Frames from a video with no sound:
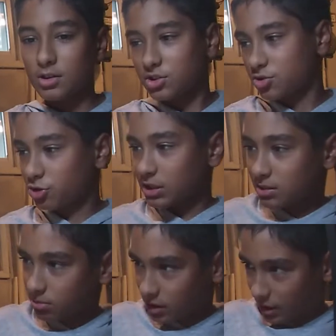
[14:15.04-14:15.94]
Just try
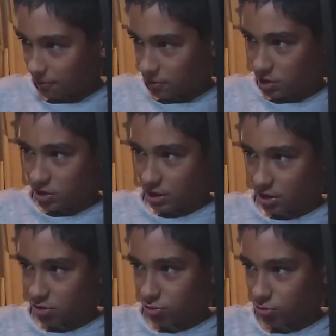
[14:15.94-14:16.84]
something that fits into
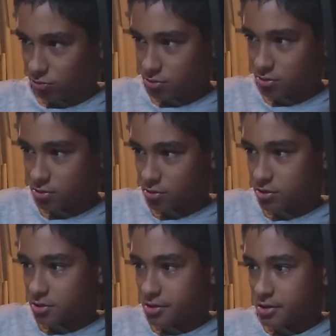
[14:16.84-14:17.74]
that screw.
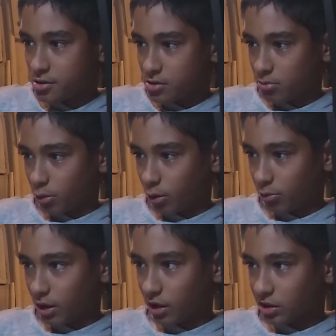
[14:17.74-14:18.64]

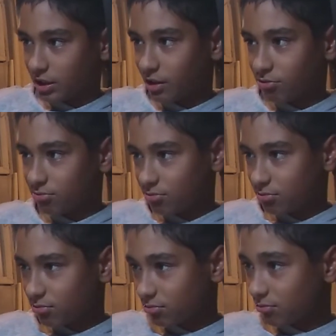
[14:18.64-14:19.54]
But we got that up.
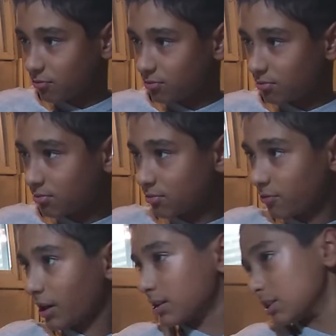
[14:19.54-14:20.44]

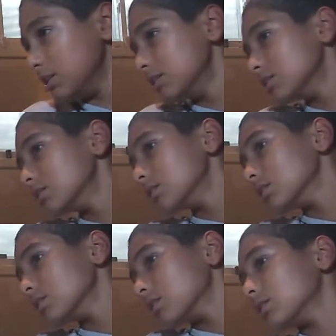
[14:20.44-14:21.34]
Finally.
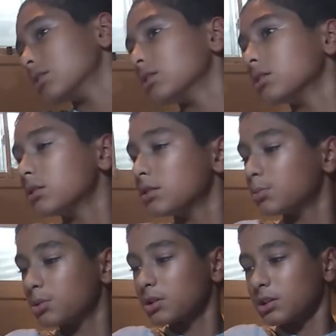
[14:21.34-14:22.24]

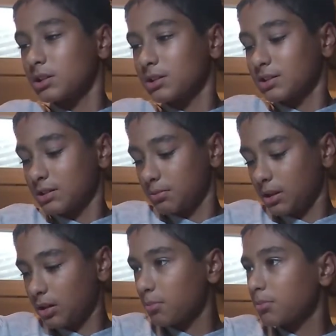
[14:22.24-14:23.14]
I'm just gonna tip
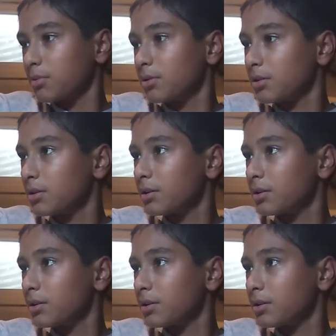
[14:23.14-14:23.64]
that up.